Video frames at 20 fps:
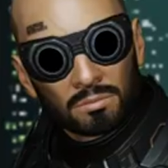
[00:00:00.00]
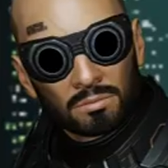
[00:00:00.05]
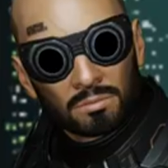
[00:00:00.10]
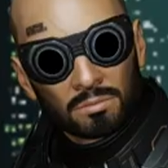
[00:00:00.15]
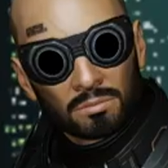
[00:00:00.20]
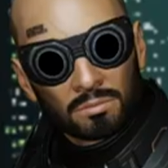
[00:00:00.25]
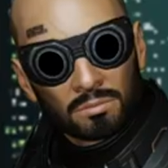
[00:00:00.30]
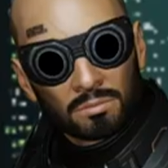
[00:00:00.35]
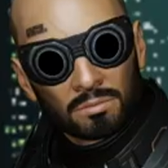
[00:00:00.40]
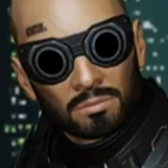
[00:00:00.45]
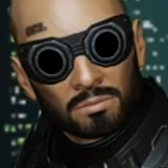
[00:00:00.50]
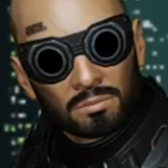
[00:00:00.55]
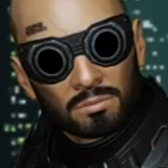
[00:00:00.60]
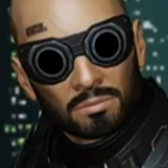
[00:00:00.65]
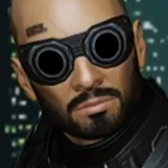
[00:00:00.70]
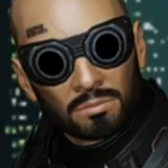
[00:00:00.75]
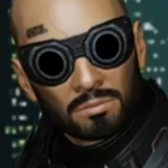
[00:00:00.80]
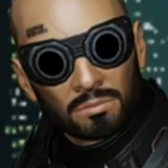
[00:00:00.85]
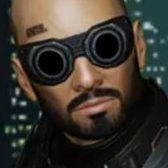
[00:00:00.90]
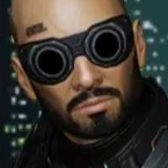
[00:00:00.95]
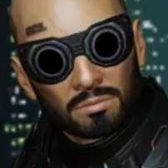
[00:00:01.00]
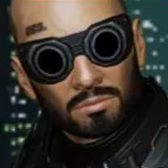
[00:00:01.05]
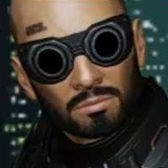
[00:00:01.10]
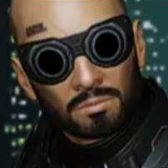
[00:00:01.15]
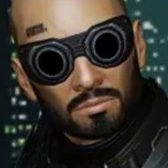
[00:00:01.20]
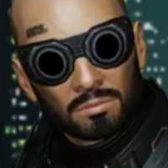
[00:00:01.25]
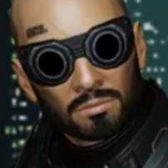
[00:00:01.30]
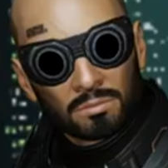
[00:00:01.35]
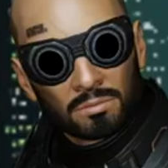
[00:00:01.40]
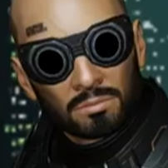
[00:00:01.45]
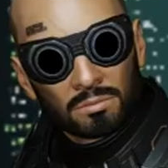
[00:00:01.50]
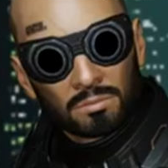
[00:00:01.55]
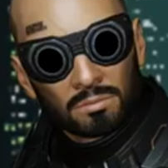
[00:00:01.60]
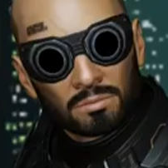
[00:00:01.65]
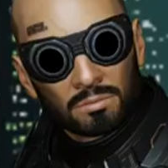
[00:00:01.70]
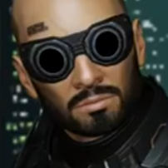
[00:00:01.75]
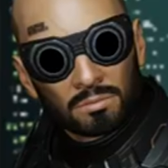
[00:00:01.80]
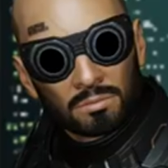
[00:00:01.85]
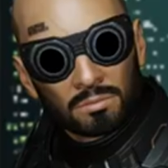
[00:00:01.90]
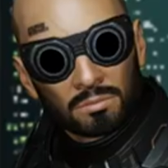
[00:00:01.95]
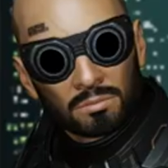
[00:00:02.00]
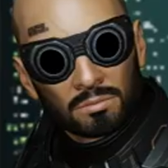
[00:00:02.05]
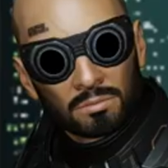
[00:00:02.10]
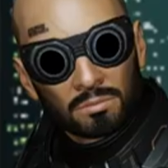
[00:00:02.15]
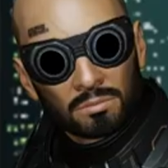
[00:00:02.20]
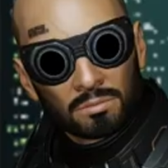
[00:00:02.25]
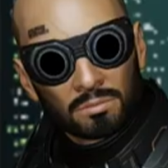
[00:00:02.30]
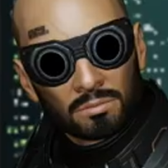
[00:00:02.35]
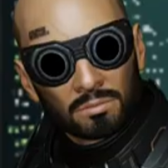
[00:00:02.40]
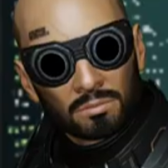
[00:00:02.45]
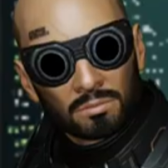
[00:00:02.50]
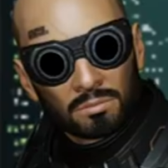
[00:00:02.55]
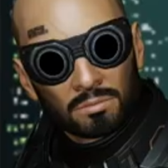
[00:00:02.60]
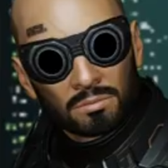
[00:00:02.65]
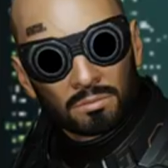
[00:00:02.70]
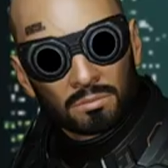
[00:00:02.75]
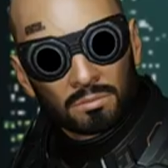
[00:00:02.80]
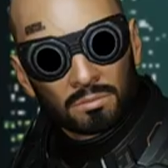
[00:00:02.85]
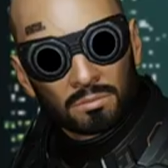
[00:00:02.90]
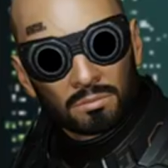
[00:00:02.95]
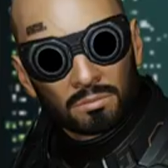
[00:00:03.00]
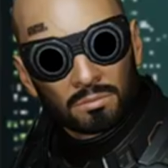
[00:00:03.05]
No one is speaking in this clip.